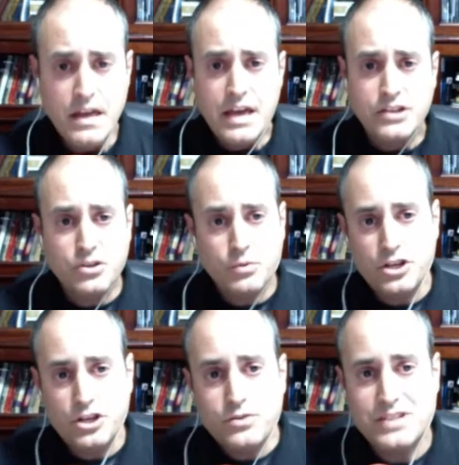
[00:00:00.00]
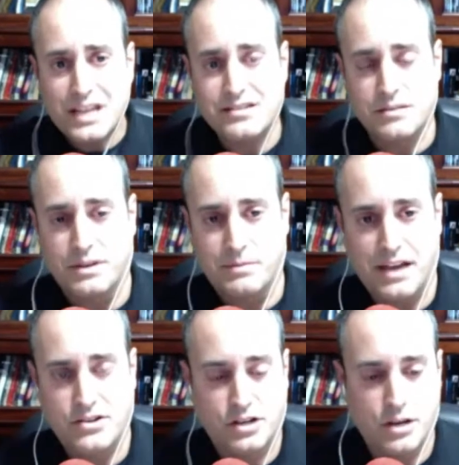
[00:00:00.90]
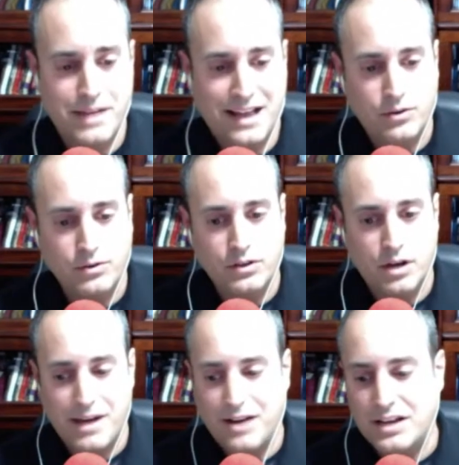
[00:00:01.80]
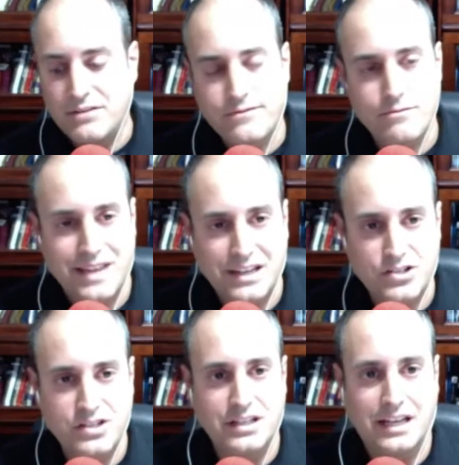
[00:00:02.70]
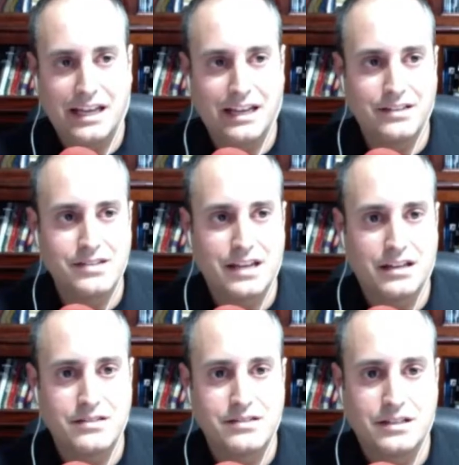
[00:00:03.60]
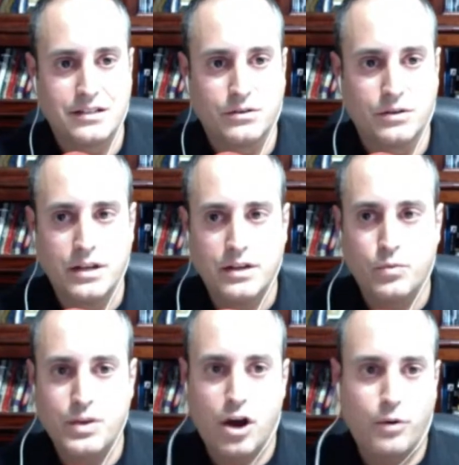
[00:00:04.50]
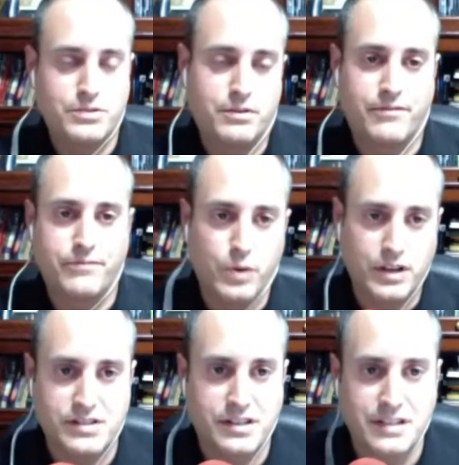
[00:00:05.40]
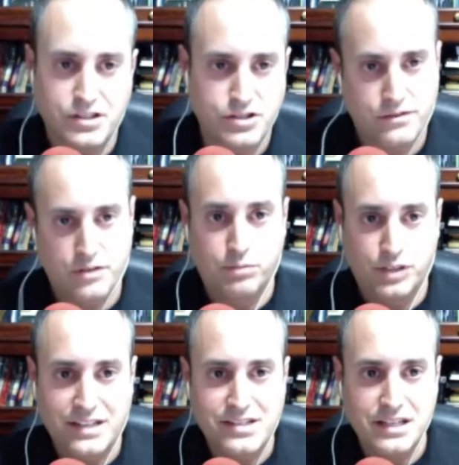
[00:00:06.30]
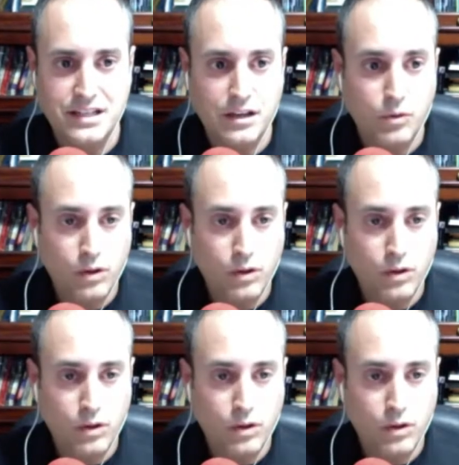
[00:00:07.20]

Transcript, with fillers: So when you said something, Patrick, about about information and and you know we always want to focus on the issue of complexity?